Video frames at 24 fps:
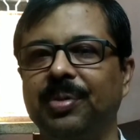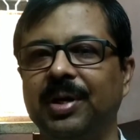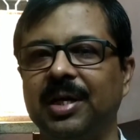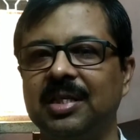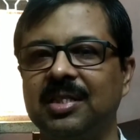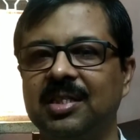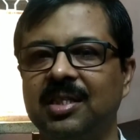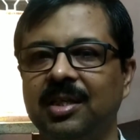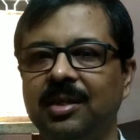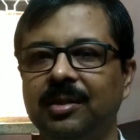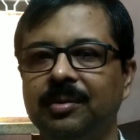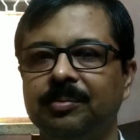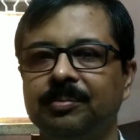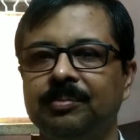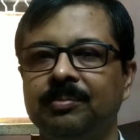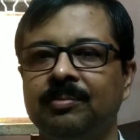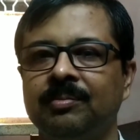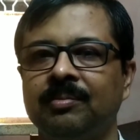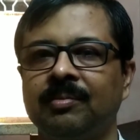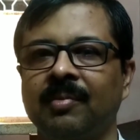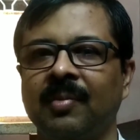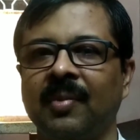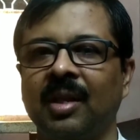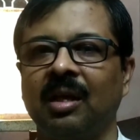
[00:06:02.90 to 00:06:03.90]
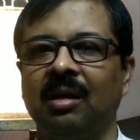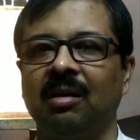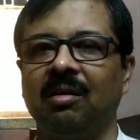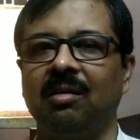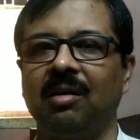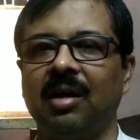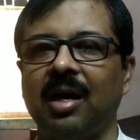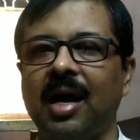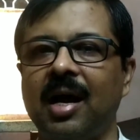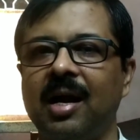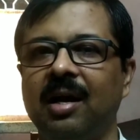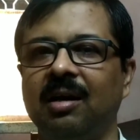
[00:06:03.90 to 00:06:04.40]
precis,
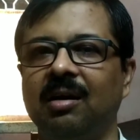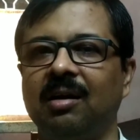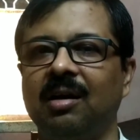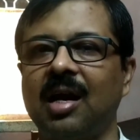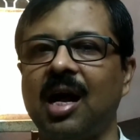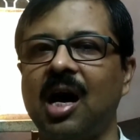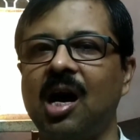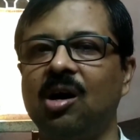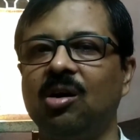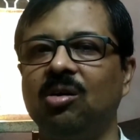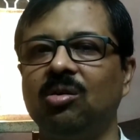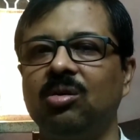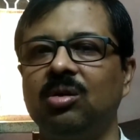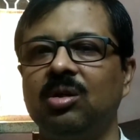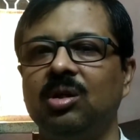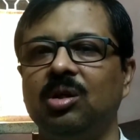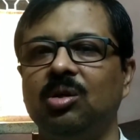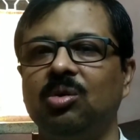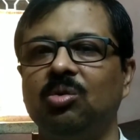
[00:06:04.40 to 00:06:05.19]
and now